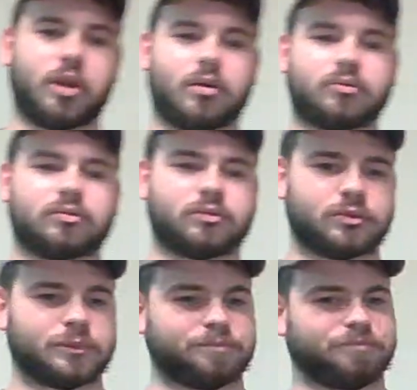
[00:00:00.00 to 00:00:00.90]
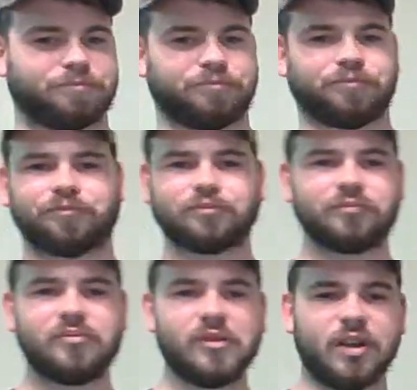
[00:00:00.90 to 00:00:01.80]
know,
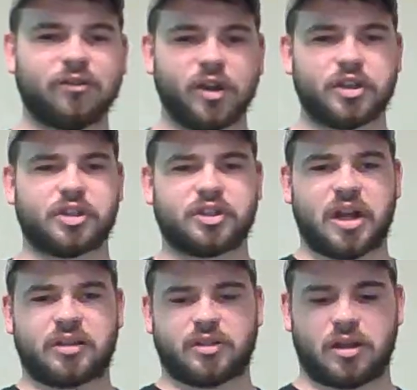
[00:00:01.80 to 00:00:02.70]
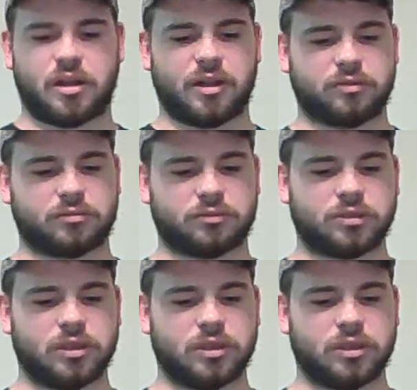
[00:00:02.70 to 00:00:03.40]
finish is nice on it. And,